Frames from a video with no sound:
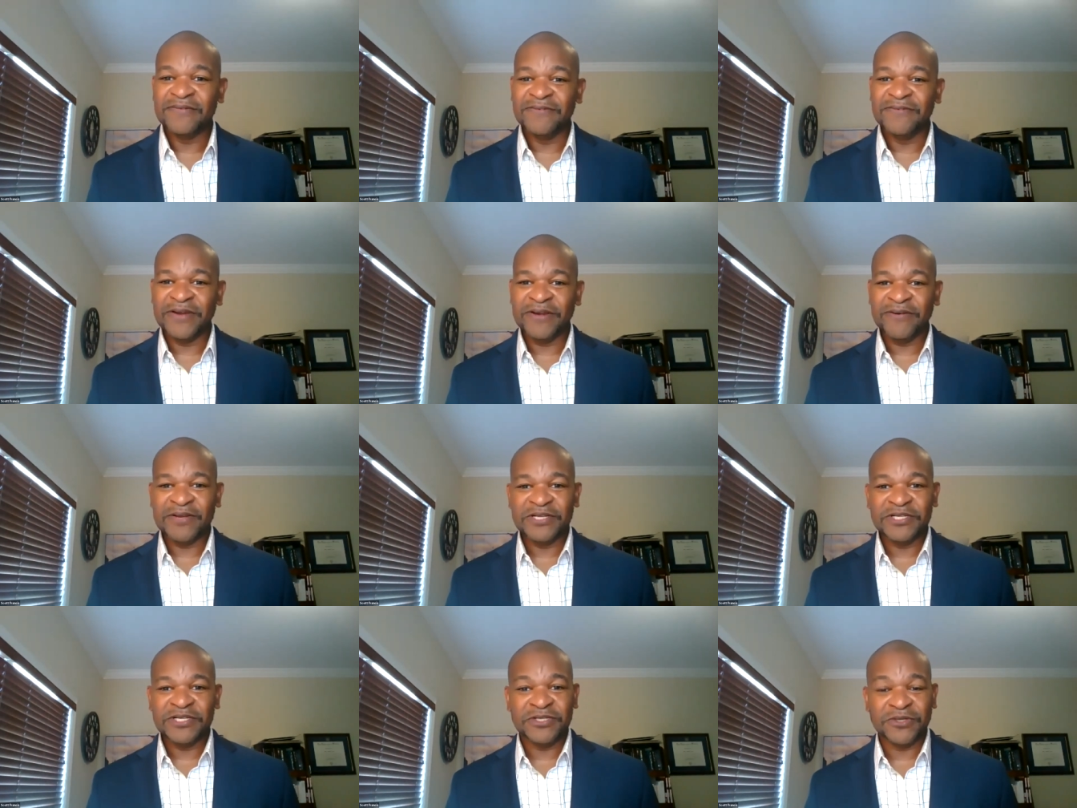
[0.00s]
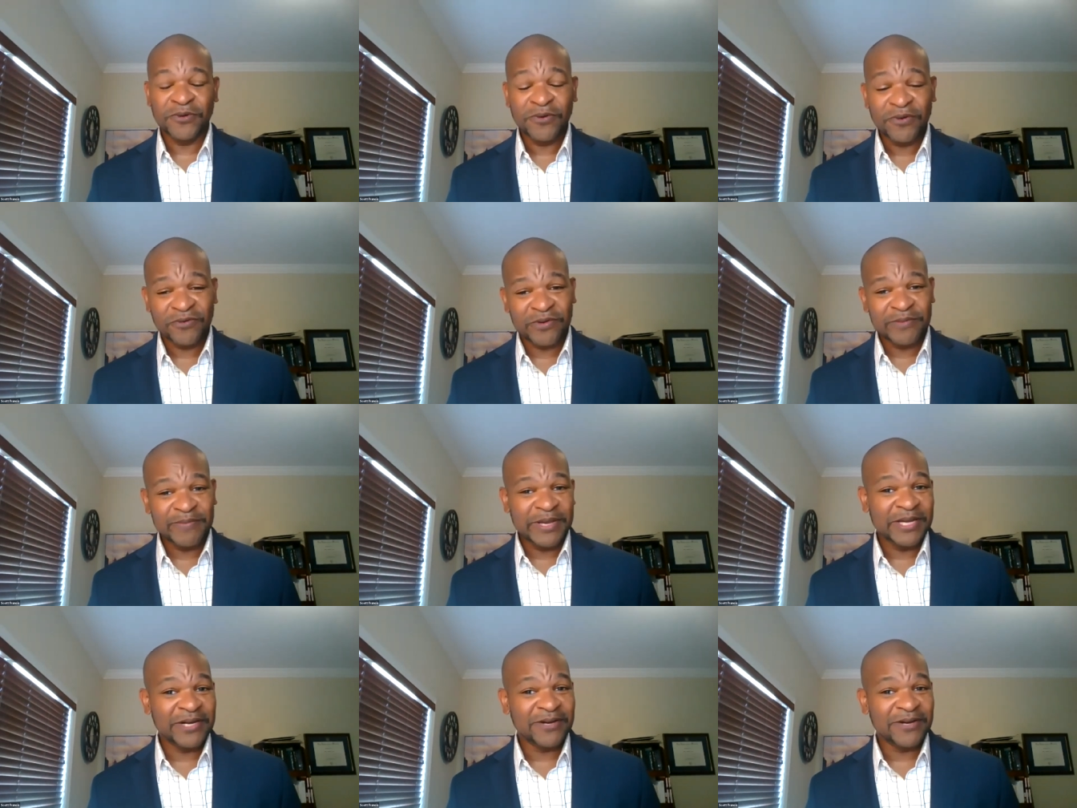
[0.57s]
very short
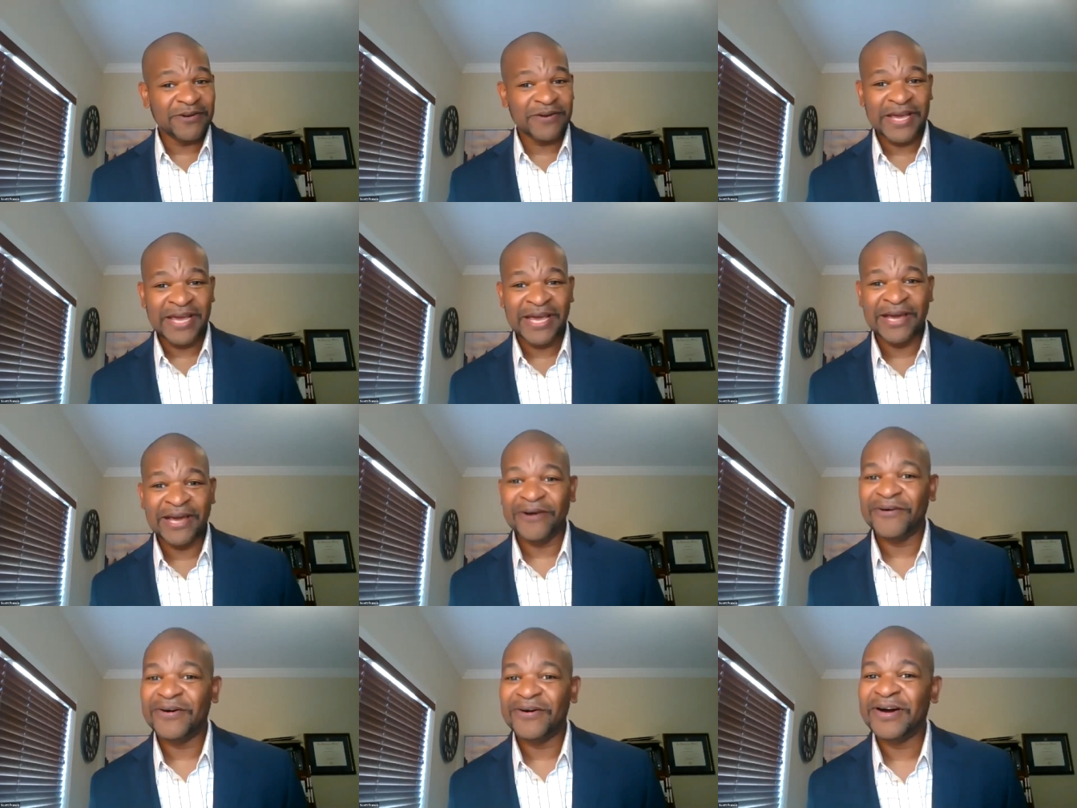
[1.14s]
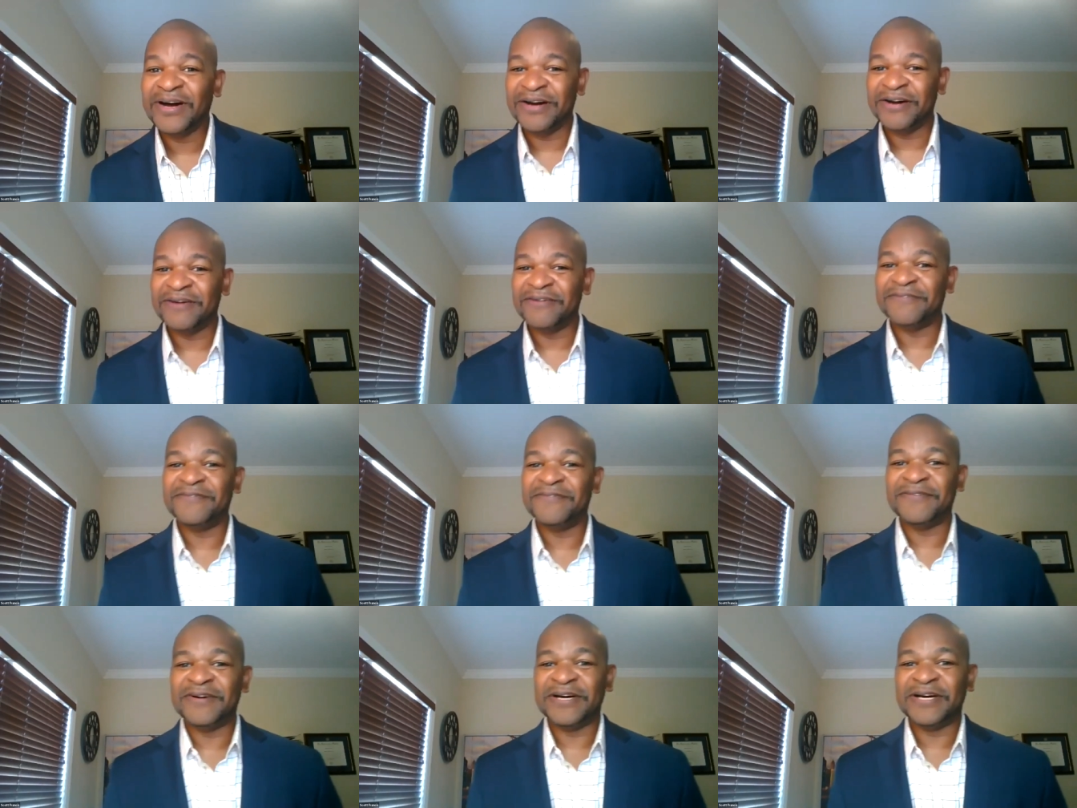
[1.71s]
remainder now
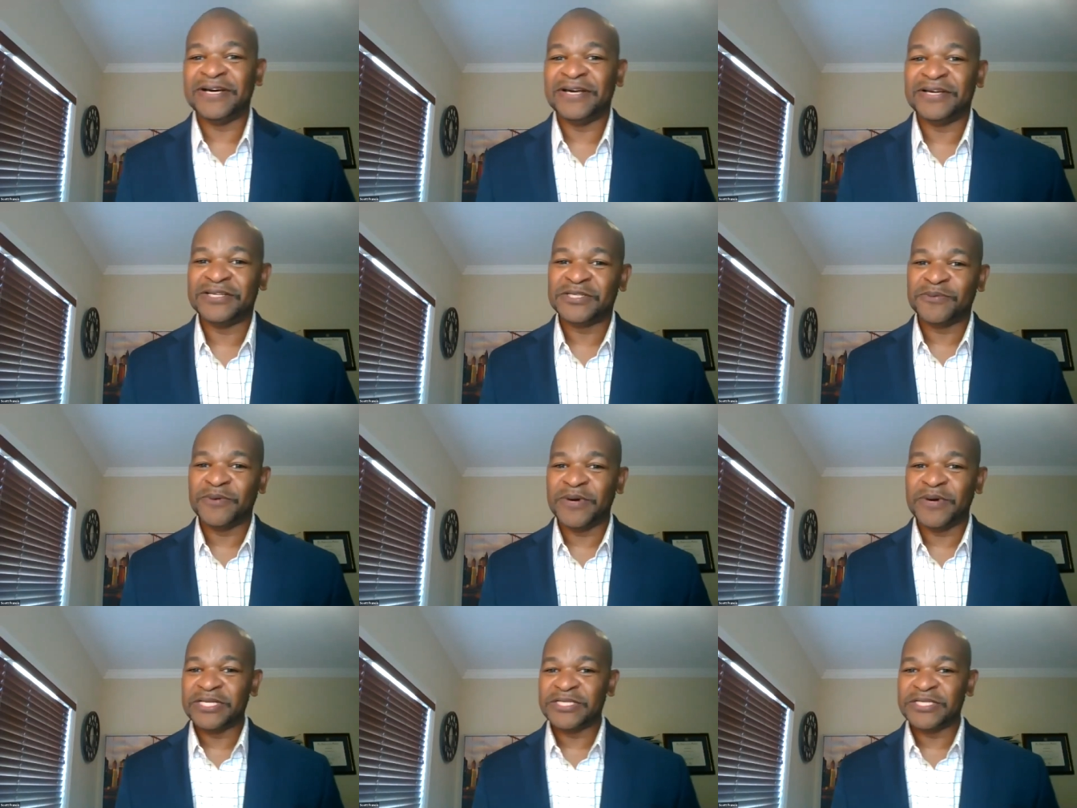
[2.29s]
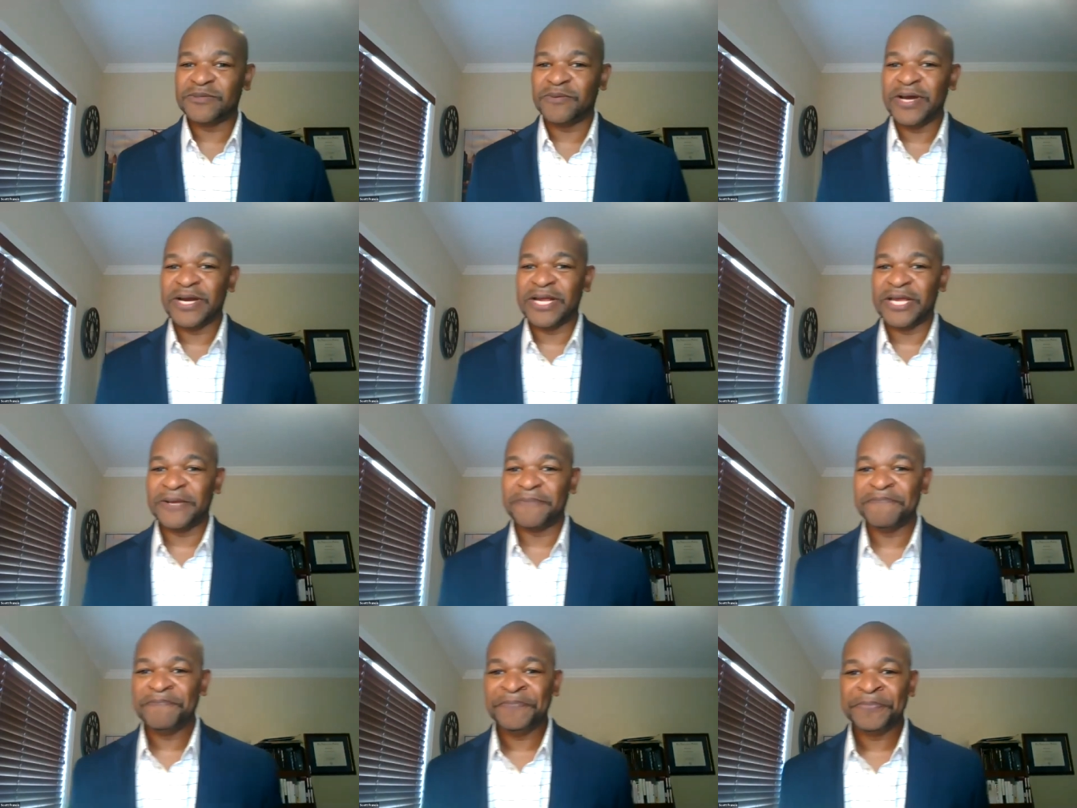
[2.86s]
of uh,
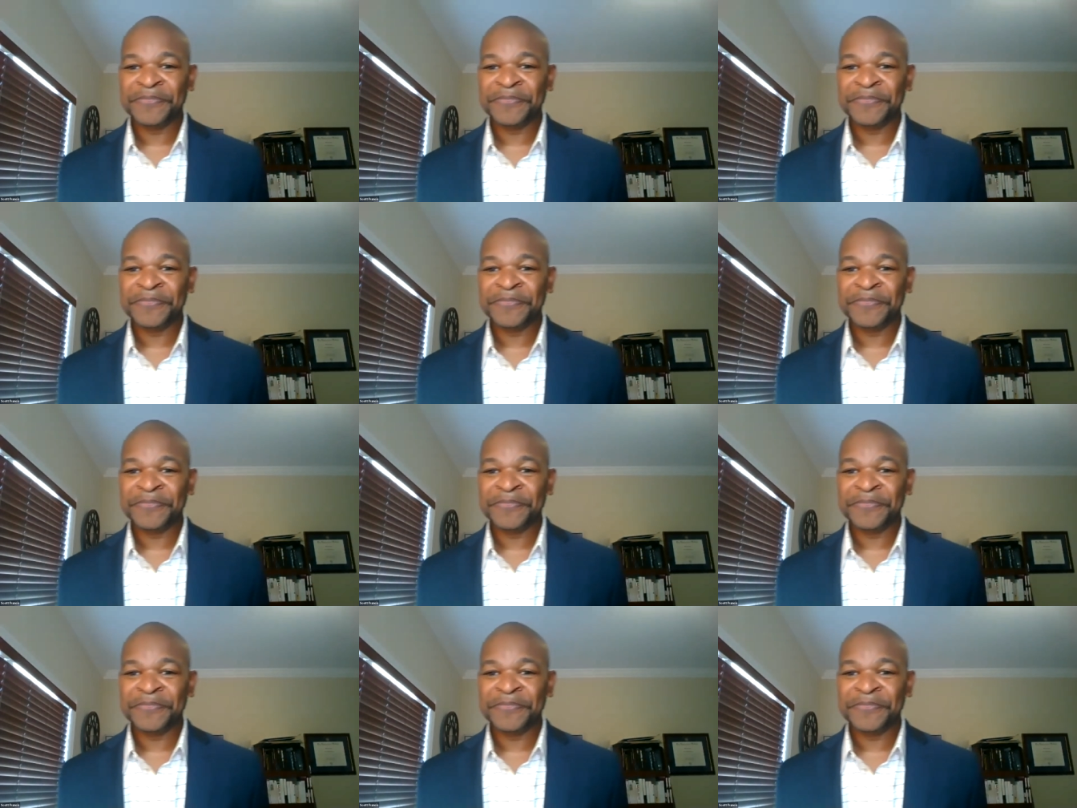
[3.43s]
2020.